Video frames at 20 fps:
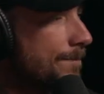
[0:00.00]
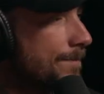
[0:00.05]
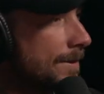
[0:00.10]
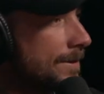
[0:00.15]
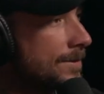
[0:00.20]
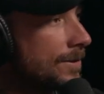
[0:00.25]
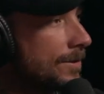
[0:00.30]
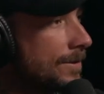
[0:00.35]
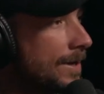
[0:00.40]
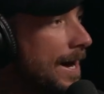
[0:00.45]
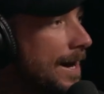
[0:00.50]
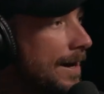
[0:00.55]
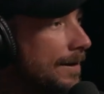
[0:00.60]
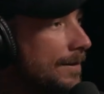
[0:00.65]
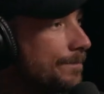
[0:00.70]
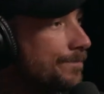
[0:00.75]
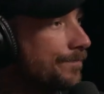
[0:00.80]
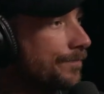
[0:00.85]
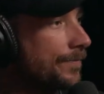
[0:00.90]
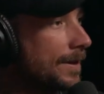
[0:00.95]
so yeah
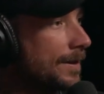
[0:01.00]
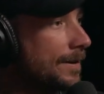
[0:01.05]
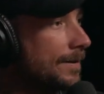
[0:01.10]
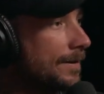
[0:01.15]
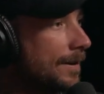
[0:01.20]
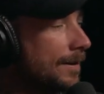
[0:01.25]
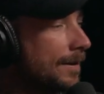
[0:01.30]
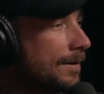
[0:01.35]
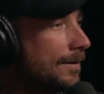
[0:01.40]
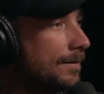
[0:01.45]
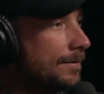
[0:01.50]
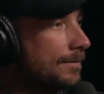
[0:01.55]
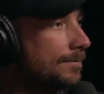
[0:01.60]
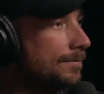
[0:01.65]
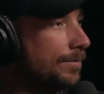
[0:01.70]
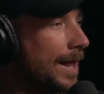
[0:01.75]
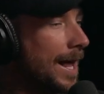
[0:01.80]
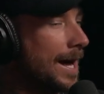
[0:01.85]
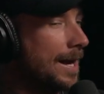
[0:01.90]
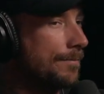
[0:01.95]

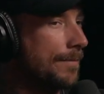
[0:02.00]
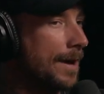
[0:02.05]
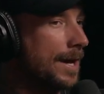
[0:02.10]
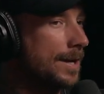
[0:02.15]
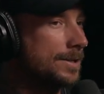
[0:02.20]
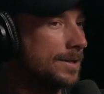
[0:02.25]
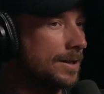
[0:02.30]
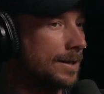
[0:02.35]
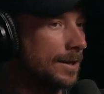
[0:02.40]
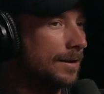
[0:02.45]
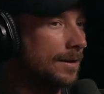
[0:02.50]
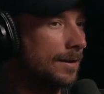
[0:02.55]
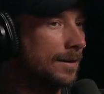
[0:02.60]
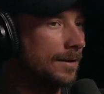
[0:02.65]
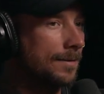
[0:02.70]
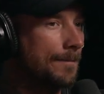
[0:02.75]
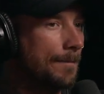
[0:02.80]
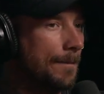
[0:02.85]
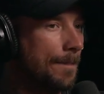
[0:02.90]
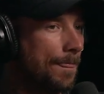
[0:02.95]

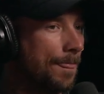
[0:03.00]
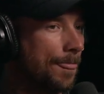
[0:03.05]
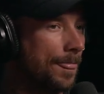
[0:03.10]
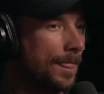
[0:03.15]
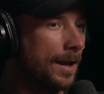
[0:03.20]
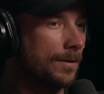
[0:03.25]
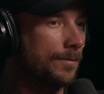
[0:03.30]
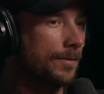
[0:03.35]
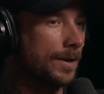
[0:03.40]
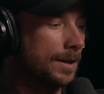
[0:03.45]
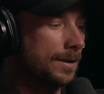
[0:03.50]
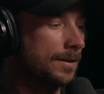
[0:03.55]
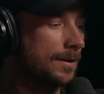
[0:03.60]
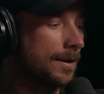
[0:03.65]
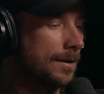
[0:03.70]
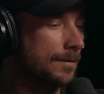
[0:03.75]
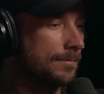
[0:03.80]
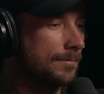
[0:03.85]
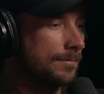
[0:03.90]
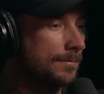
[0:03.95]
Blackmagic, like we ended
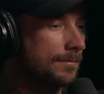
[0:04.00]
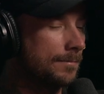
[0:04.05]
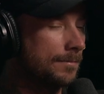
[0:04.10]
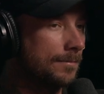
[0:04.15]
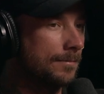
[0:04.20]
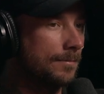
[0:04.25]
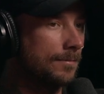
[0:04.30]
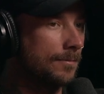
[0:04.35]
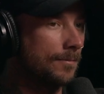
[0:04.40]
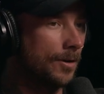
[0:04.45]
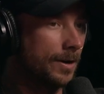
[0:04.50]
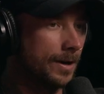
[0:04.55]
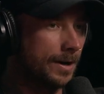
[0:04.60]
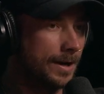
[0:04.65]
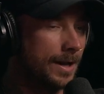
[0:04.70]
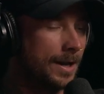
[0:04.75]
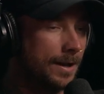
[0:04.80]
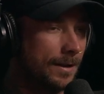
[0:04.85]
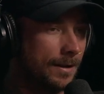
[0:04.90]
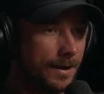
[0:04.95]
up wanting
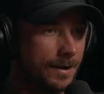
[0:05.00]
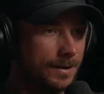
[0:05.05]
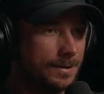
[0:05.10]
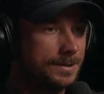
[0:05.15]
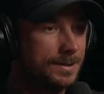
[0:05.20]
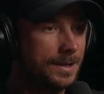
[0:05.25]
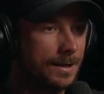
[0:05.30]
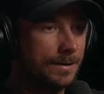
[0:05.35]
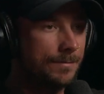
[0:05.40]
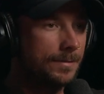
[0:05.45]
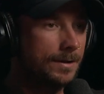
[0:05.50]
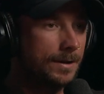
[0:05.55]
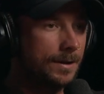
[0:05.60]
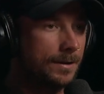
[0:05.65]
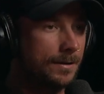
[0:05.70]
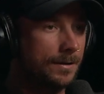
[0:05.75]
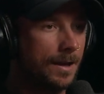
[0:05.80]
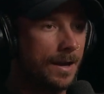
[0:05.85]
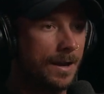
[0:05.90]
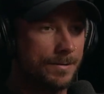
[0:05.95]
to get like a
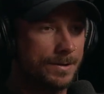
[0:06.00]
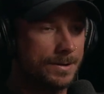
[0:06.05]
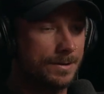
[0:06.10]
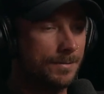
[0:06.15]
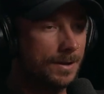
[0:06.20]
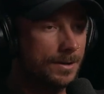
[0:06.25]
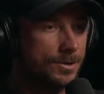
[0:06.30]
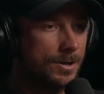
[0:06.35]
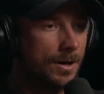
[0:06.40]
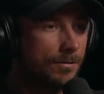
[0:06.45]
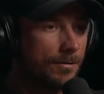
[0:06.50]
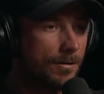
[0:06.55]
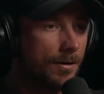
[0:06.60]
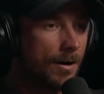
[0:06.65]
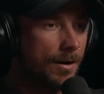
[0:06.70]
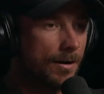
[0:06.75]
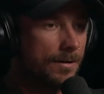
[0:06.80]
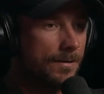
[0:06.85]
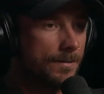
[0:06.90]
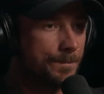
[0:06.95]
cinema camera, something that shot
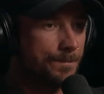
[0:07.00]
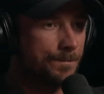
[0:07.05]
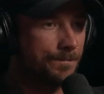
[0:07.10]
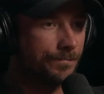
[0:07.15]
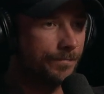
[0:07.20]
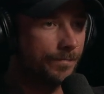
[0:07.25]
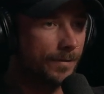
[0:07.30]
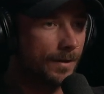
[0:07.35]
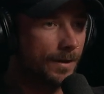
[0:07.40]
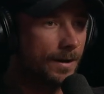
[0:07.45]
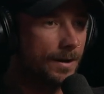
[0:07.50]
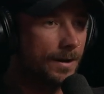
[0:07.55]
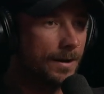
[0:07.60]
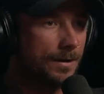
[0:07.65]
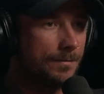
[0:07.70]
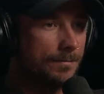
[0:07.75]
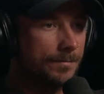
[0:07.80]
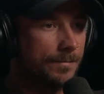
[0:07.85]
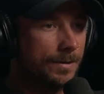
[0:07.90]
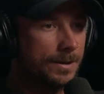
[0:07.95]
raw.
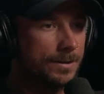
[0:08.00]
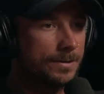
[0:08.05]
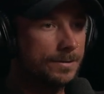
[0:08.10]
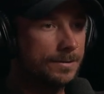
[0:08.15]
Um, right, because we